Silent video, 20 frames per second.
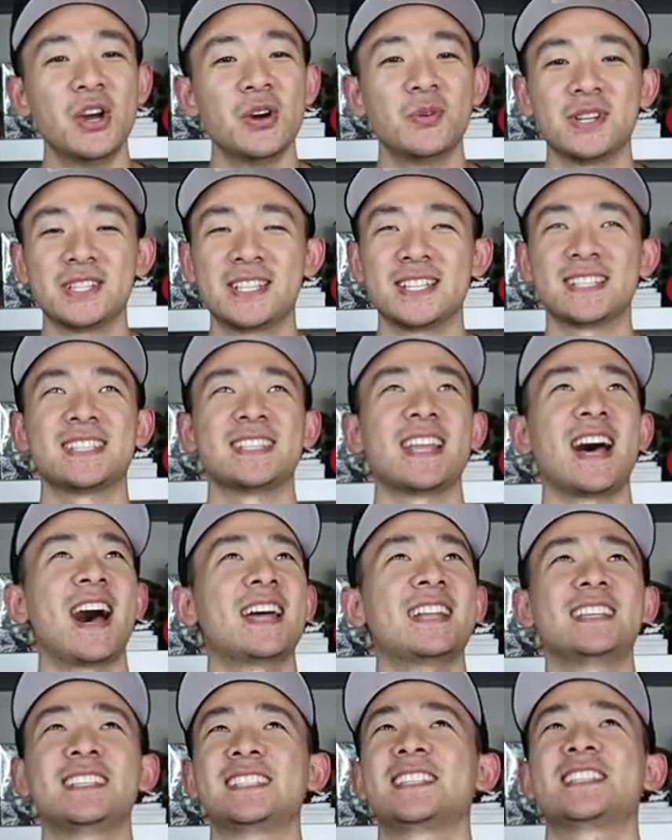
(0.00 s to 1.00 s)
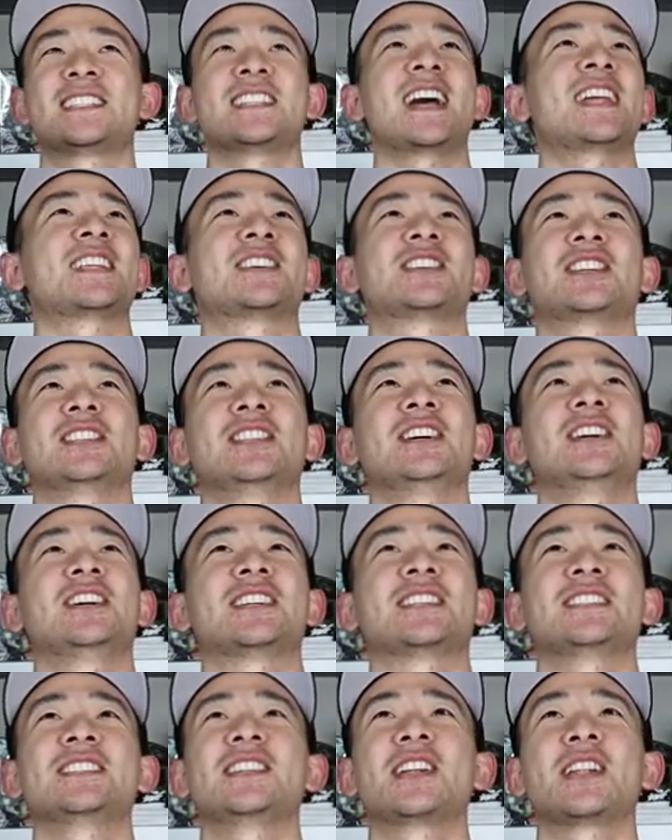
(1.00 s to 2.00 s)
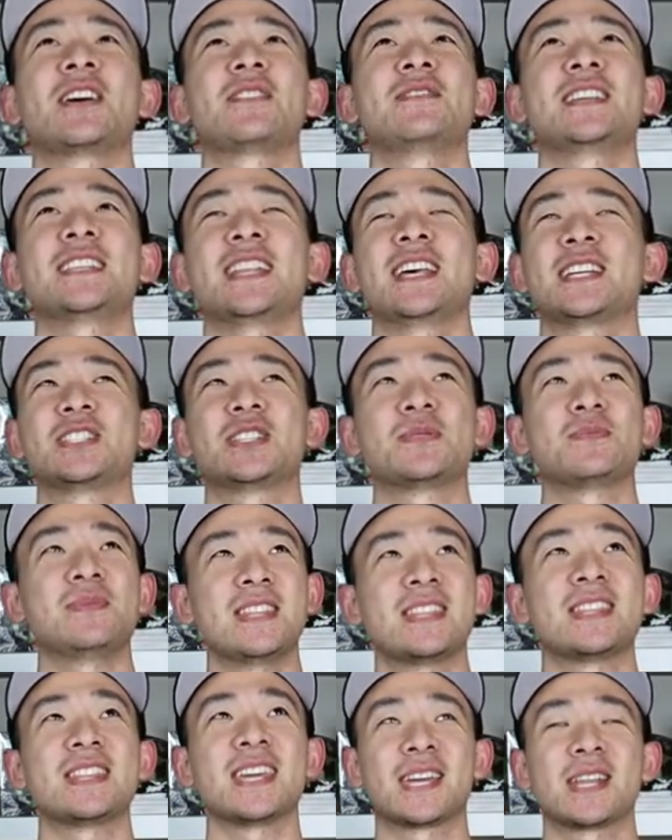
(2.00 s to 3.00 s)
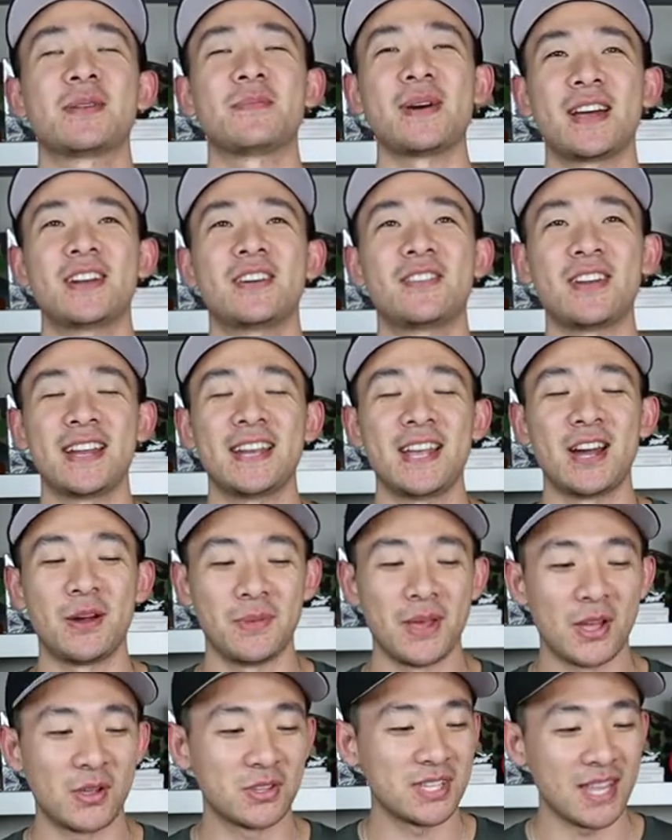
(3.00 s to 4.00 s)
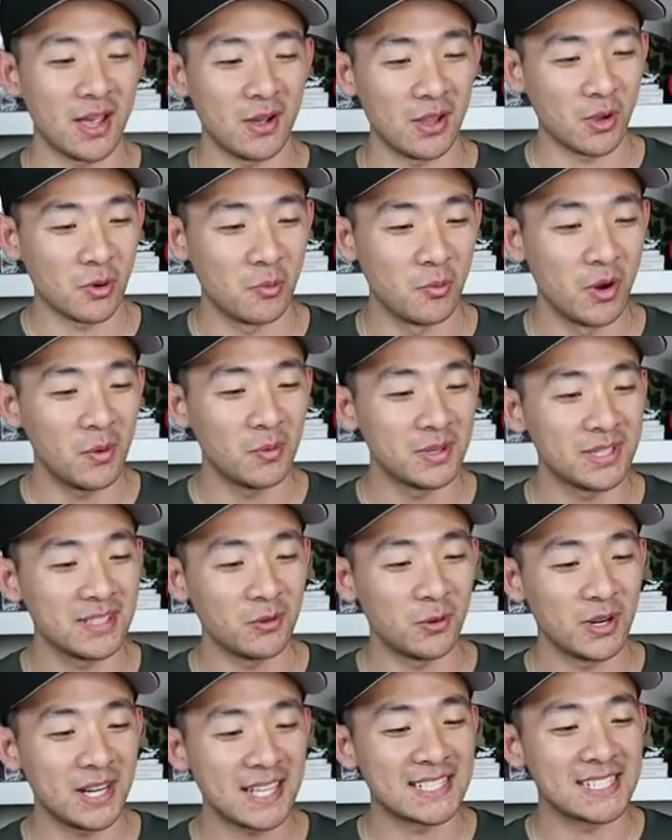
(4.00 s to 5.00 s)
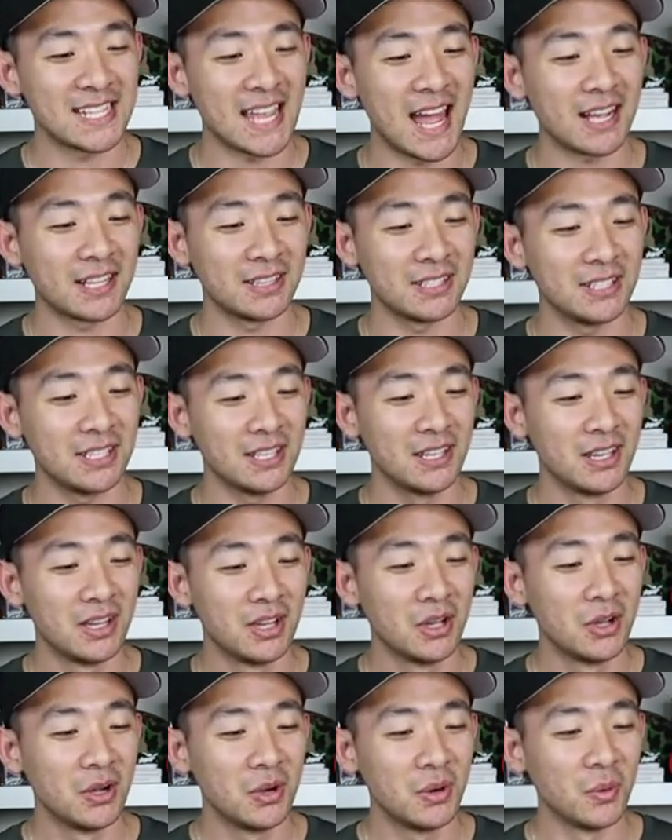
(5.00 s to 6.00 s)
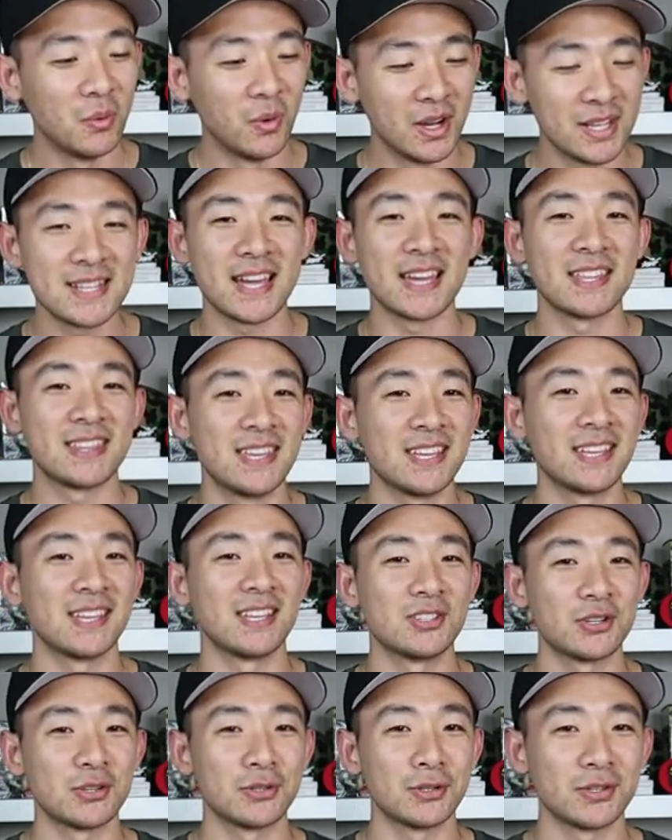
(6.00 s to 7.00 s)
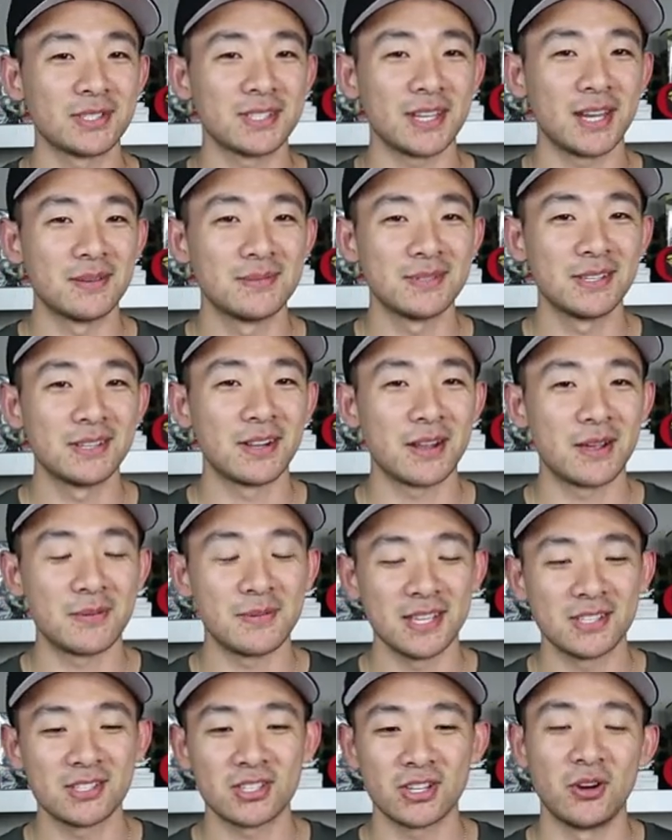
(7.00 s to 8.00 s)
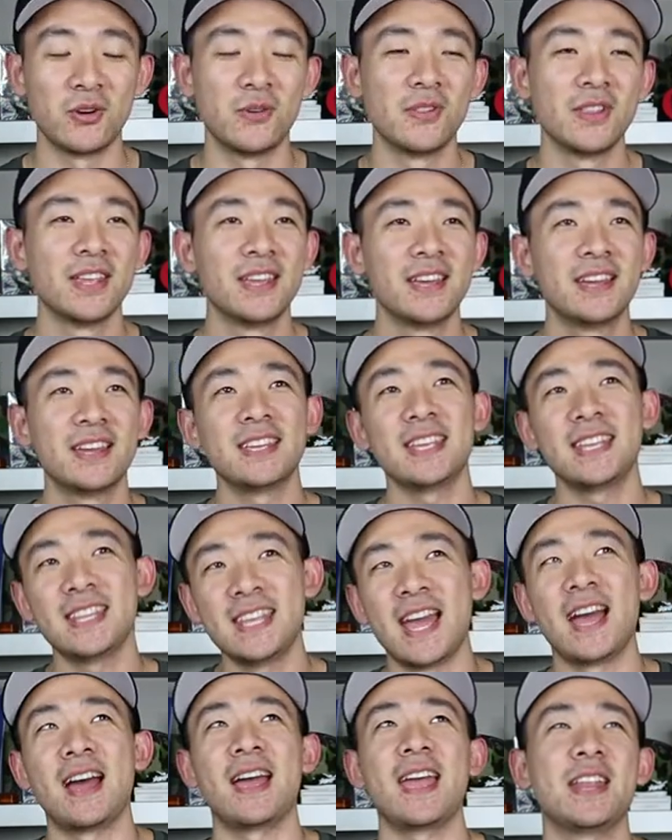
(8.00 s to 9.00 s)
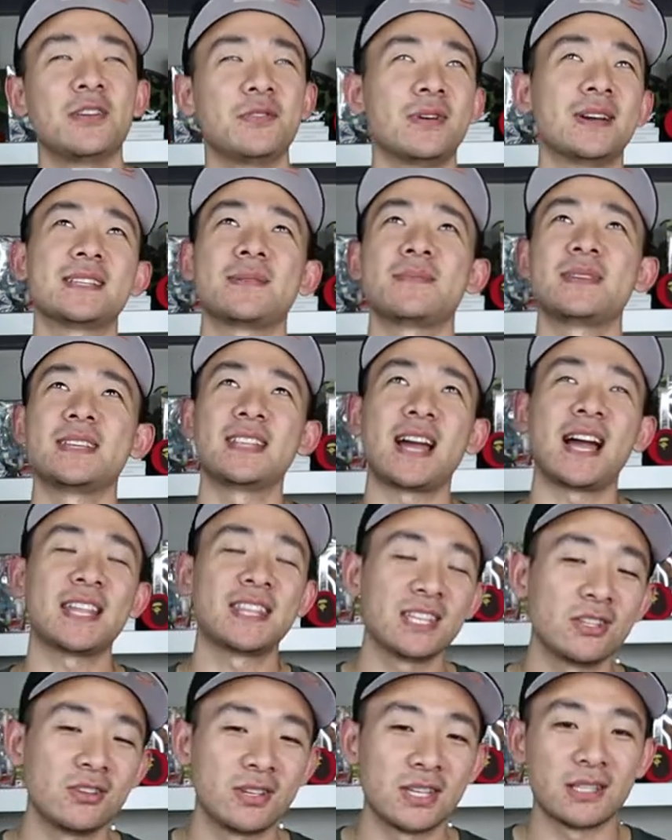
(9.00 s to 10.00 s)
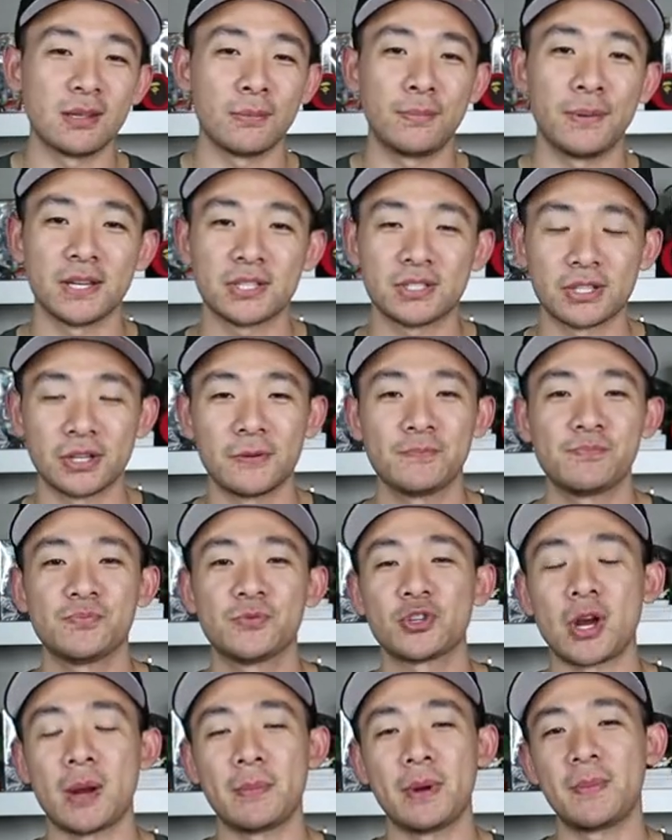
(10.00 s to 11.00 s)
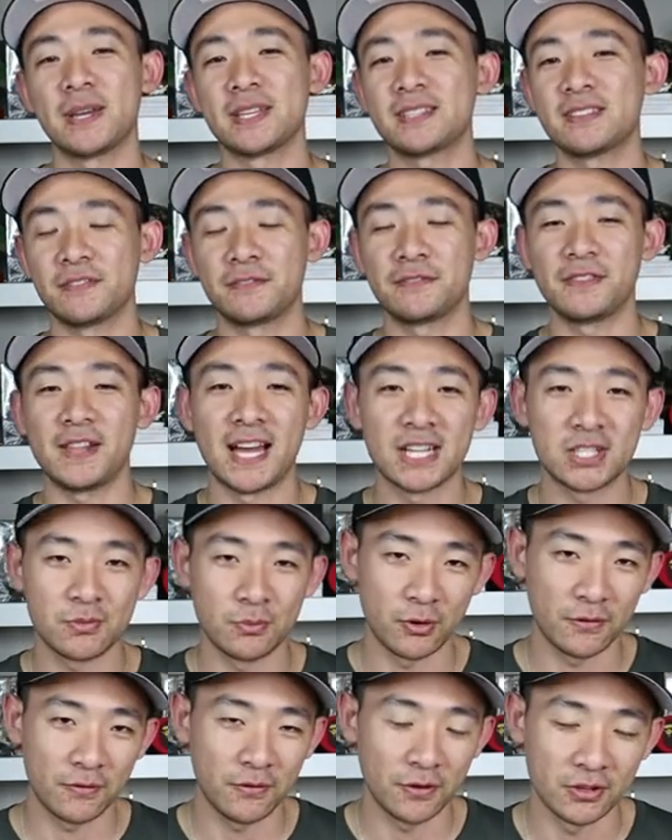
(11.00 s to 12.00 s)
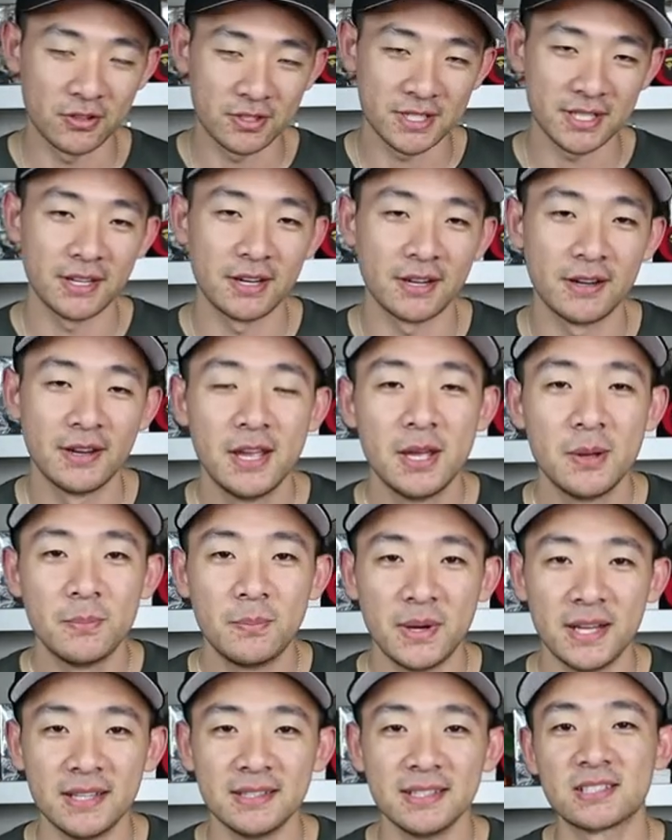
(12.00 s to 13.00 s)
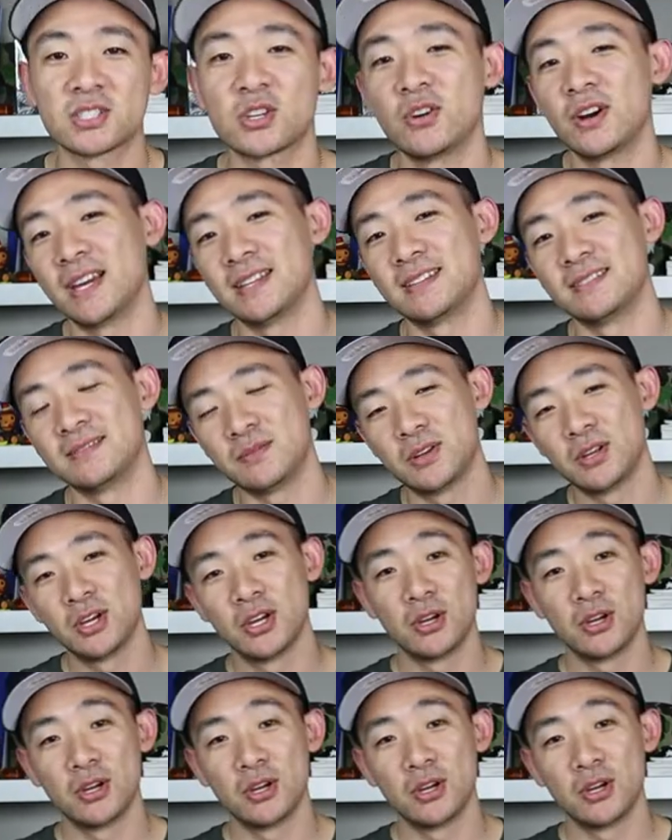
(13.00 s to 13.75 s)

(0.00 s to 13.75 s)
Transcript: which is not it's just not a good look you know what i mean like just me thinking about it right now i'm like damn like what was what exactly was i thinking during those times you know what i mean so yeah anyways i mean i think you get the picture try my best to flash more photos here but let's go ahead and